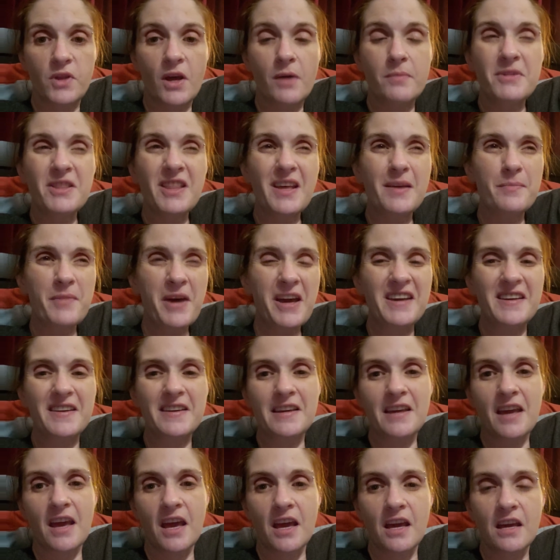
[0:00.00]
I mean, they might
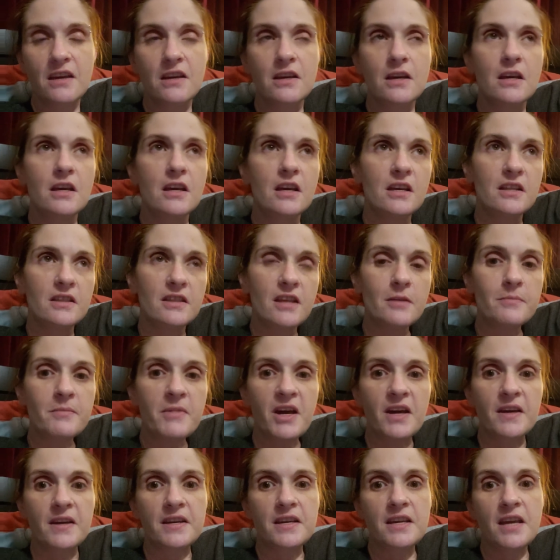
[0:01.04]

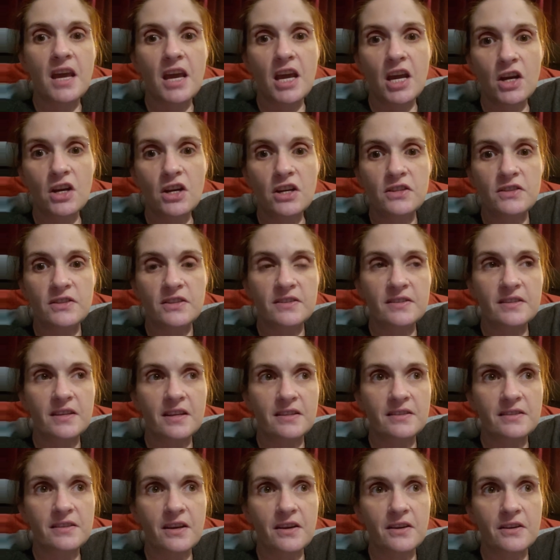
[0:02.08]
care in the
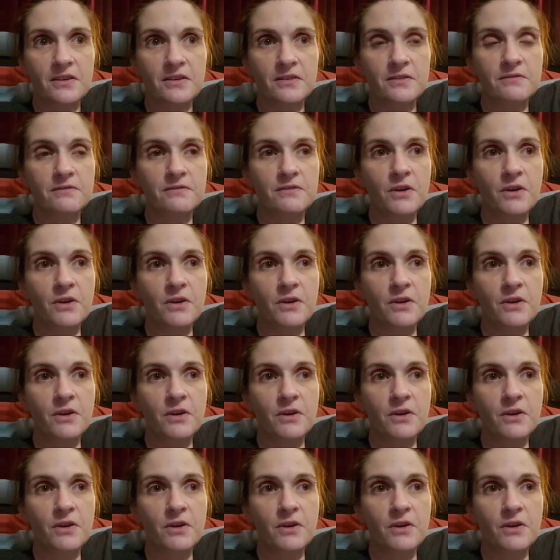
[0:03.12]
sense of,